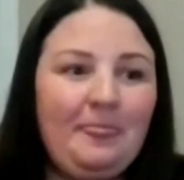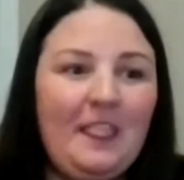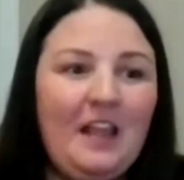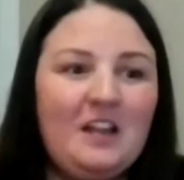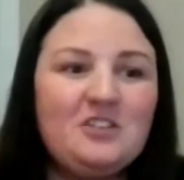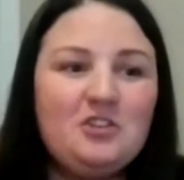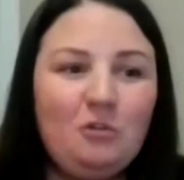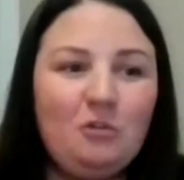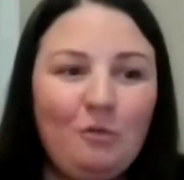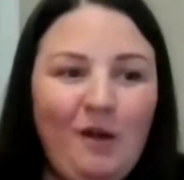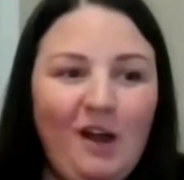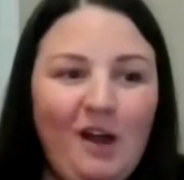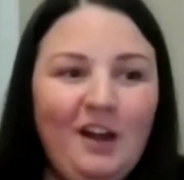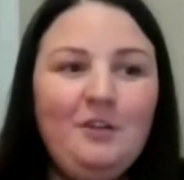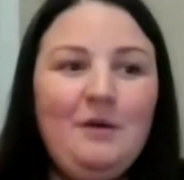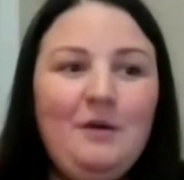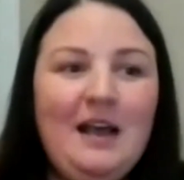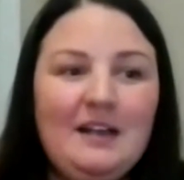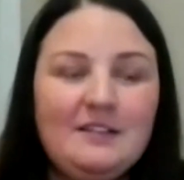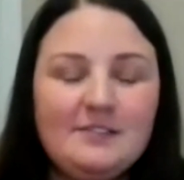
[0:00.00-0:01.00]

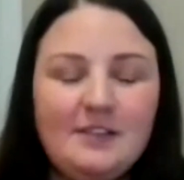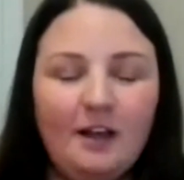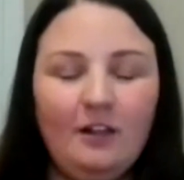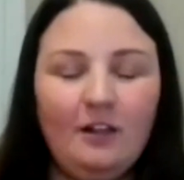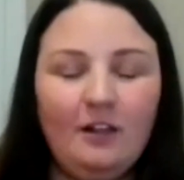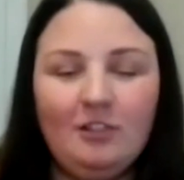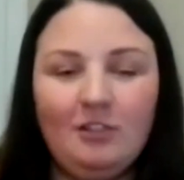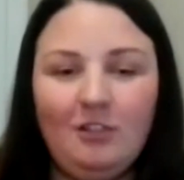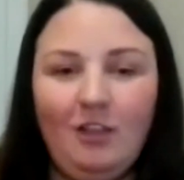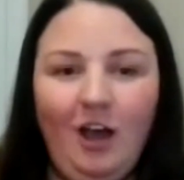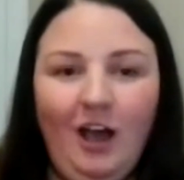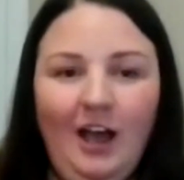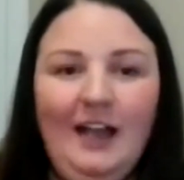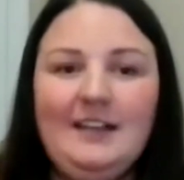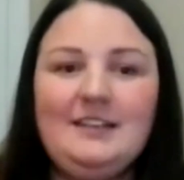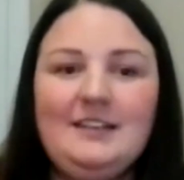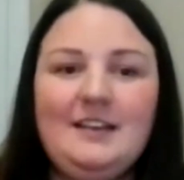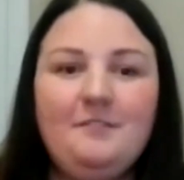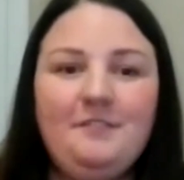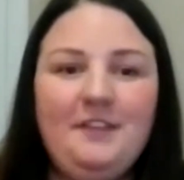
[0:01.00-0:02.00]
Toronto has a
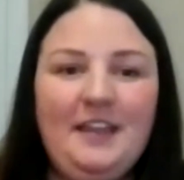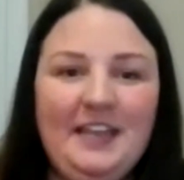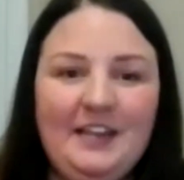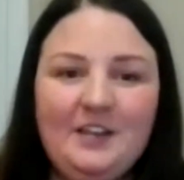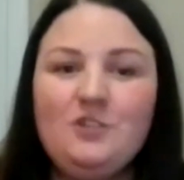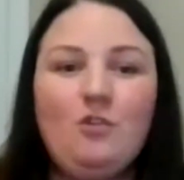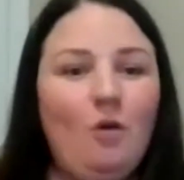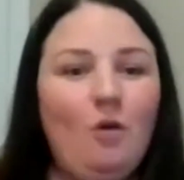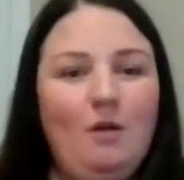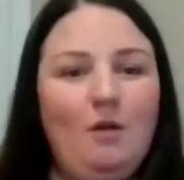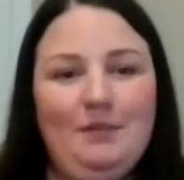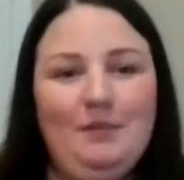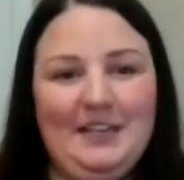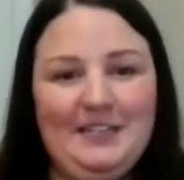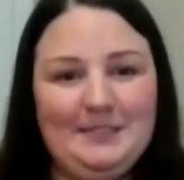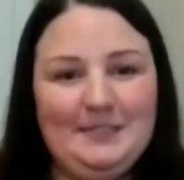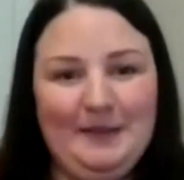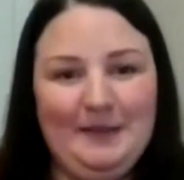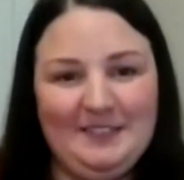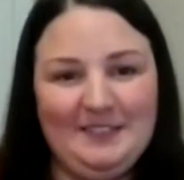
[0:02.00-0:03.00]
lot of indoor play
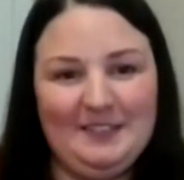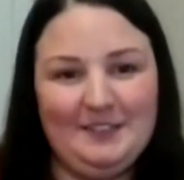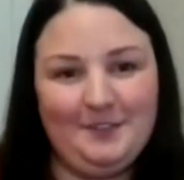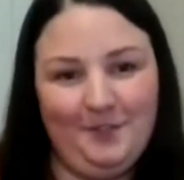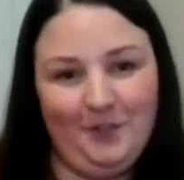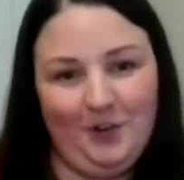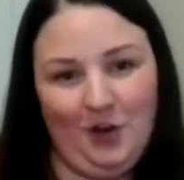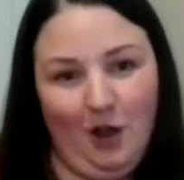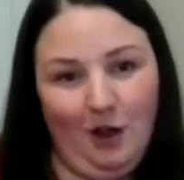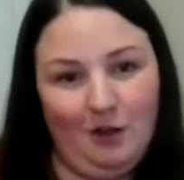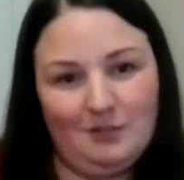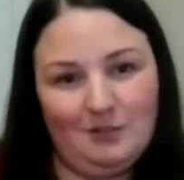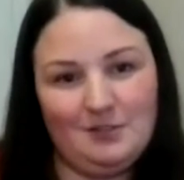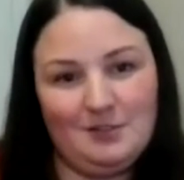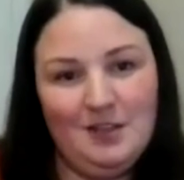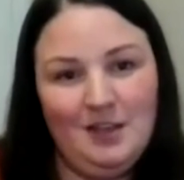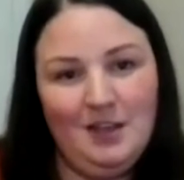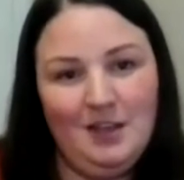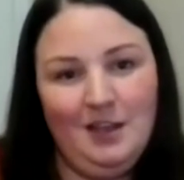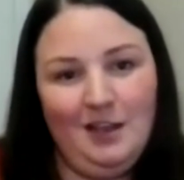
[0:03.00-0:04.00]
spaces for dogs.
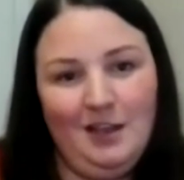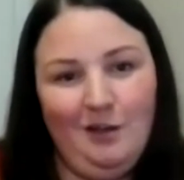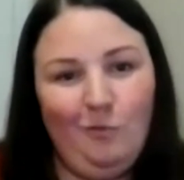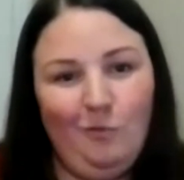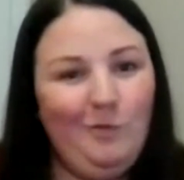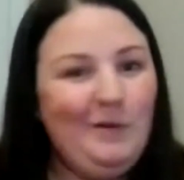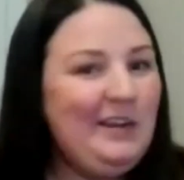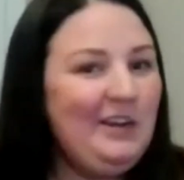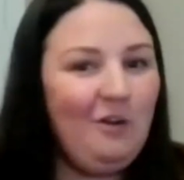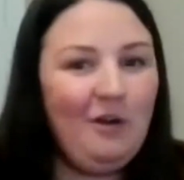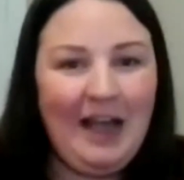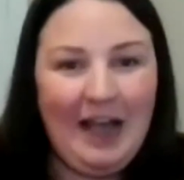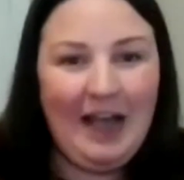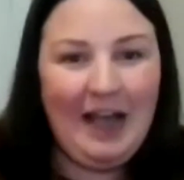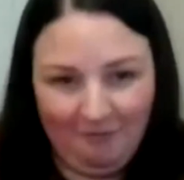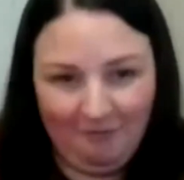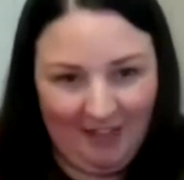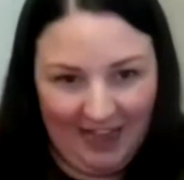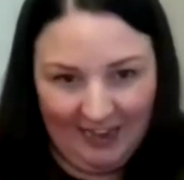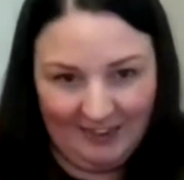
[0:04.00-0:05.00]
We don't
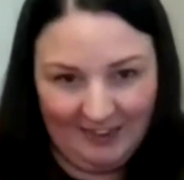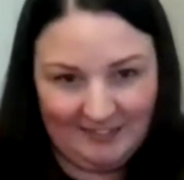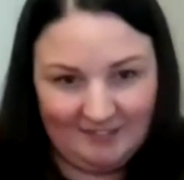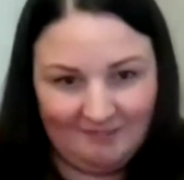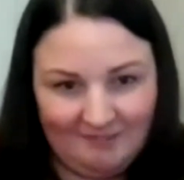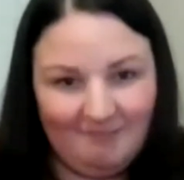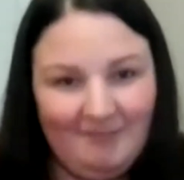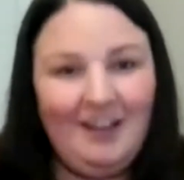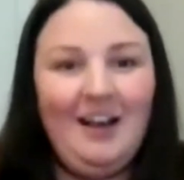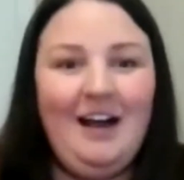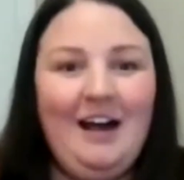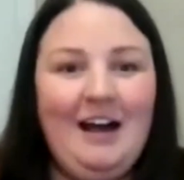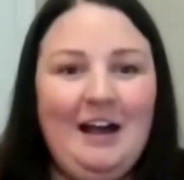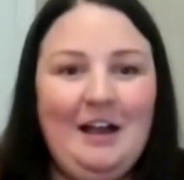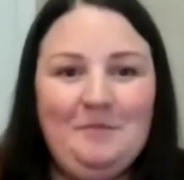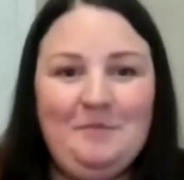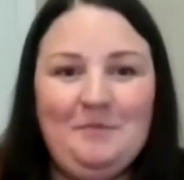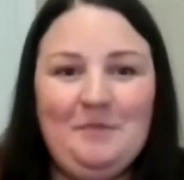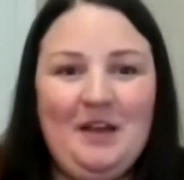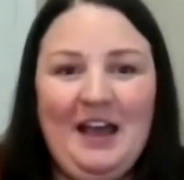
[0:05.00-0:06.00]
have that.
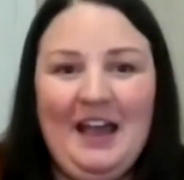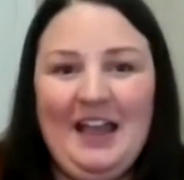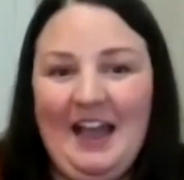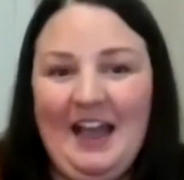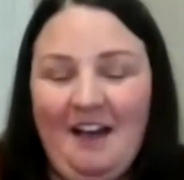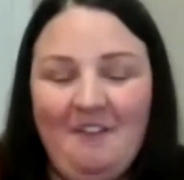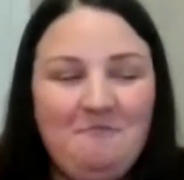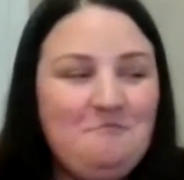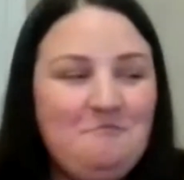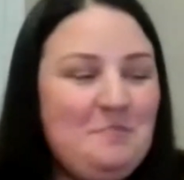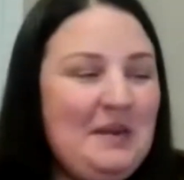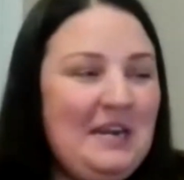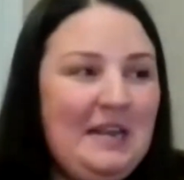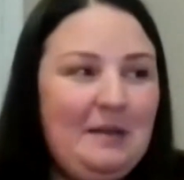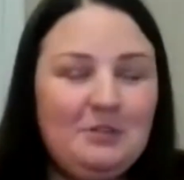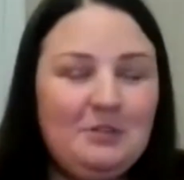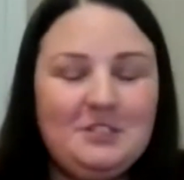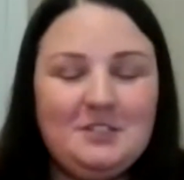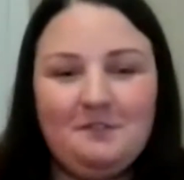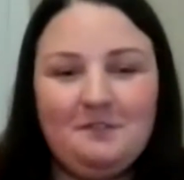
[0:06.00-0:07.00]
I haven't been
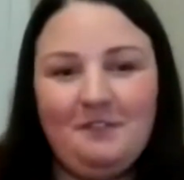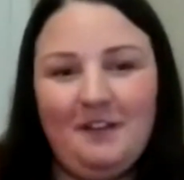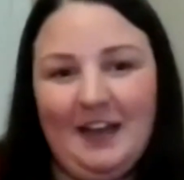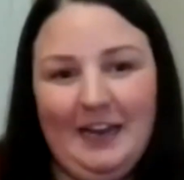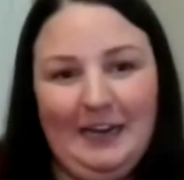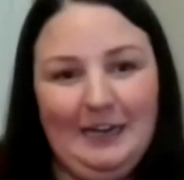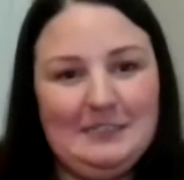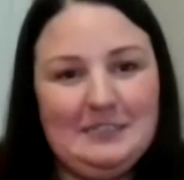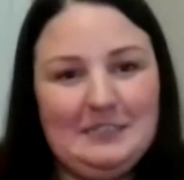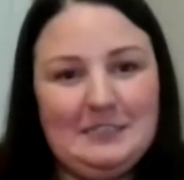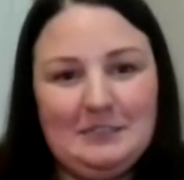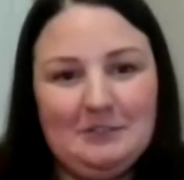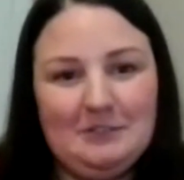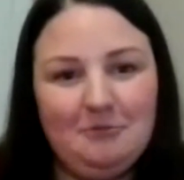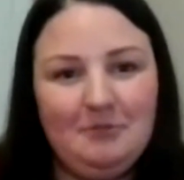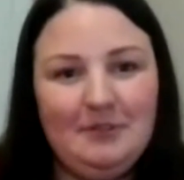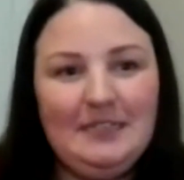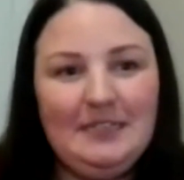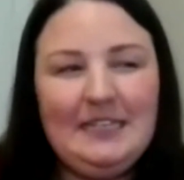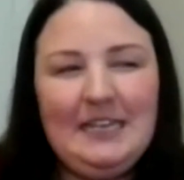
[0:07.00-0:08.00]
able to find
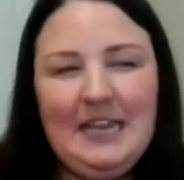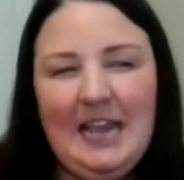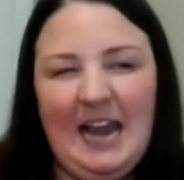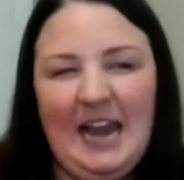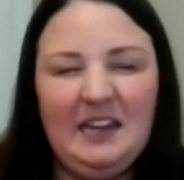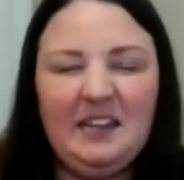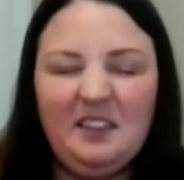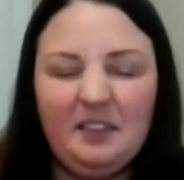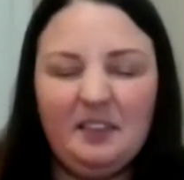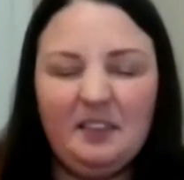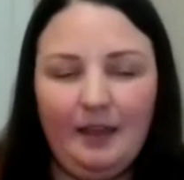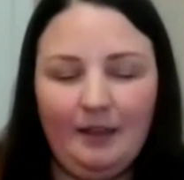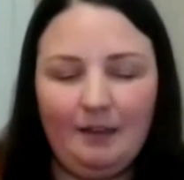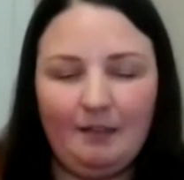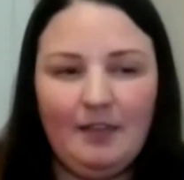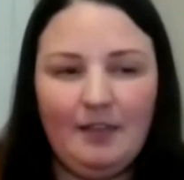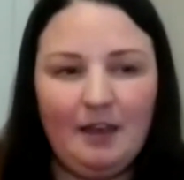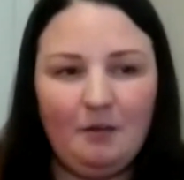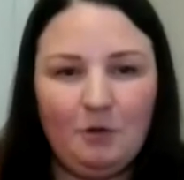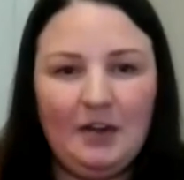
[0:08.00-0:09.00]
really anything
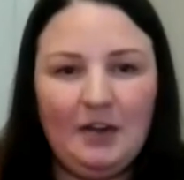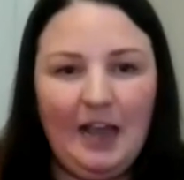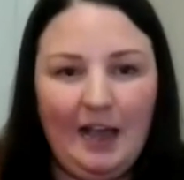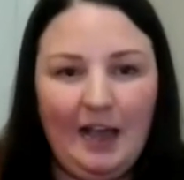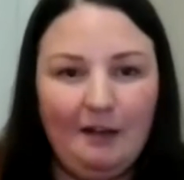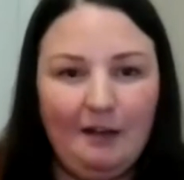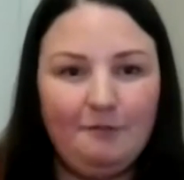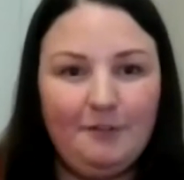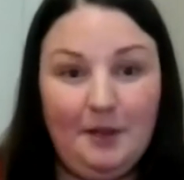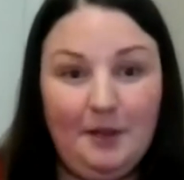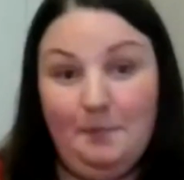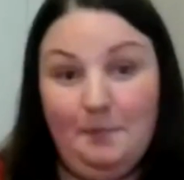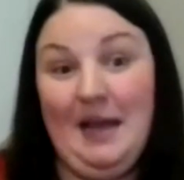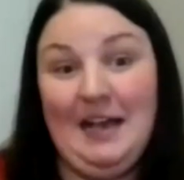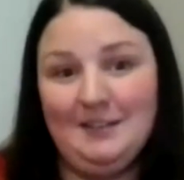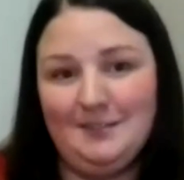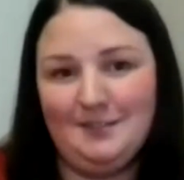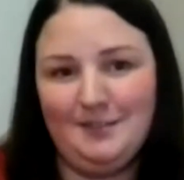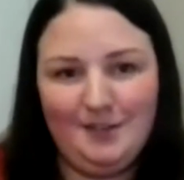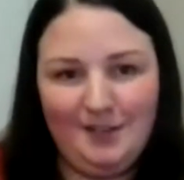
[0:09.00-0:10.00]
that would have
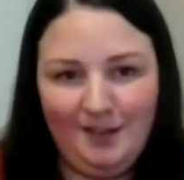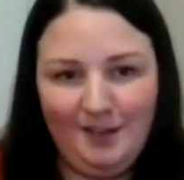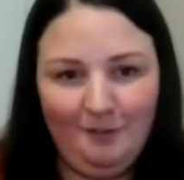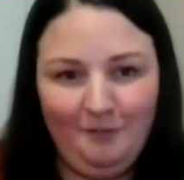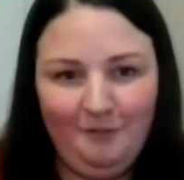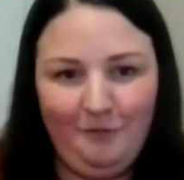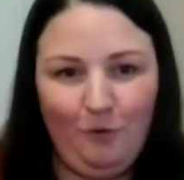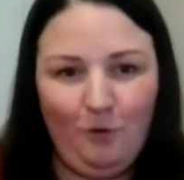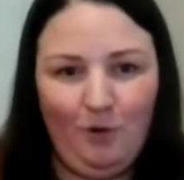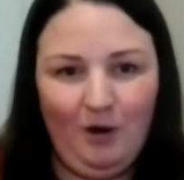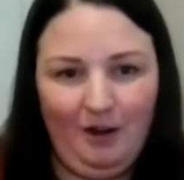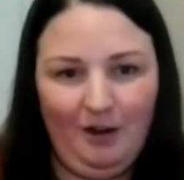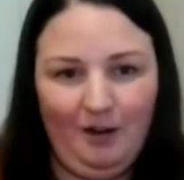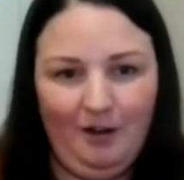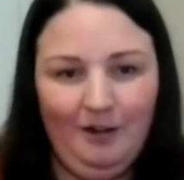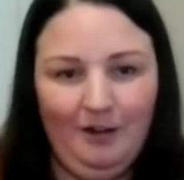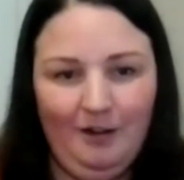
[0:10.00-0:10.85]
capacity for,